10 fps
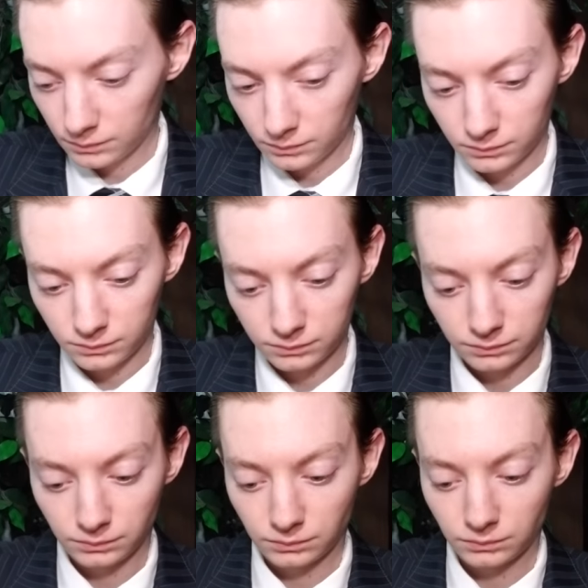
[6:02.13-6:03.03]

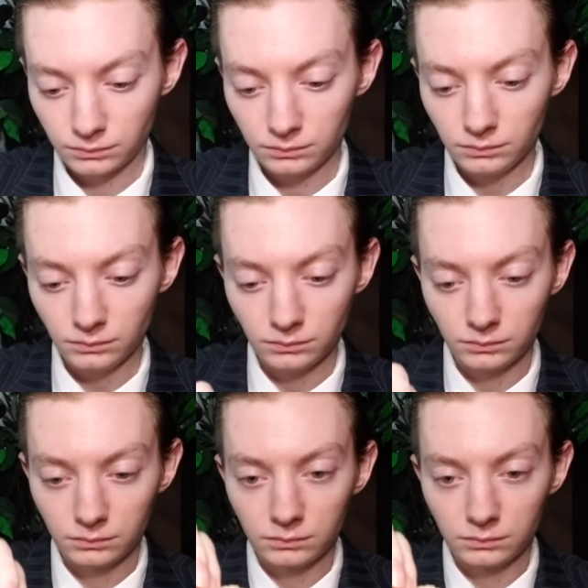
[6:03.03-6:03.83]
(no one is talking)